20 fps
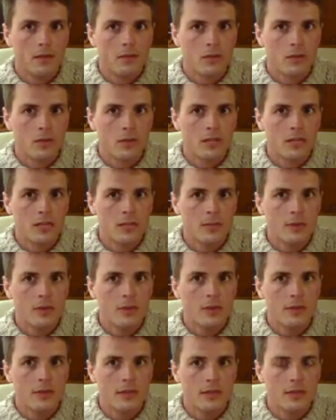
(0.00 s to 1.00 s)
So keep
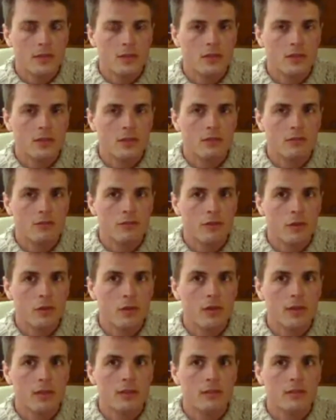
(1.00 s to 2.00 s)
your attention
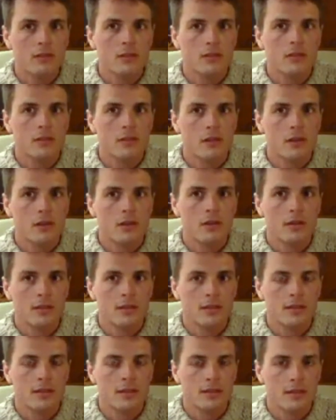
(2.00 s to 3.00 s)
focused on
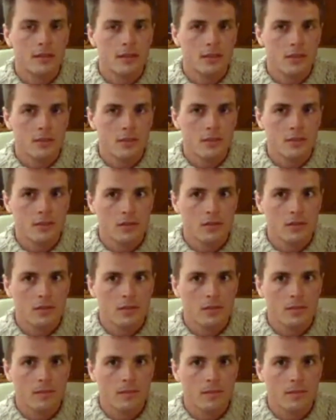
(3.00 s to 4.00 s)
these sensations,
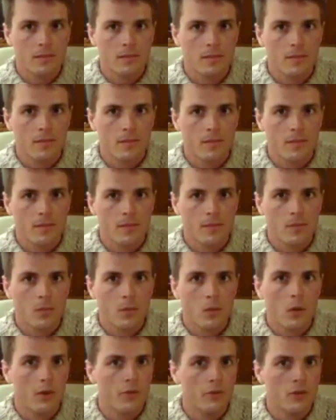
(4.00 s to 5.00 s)

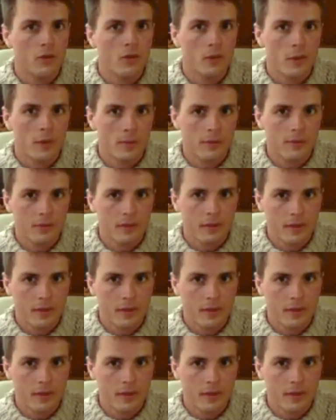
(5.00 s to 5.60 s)
wherever you might be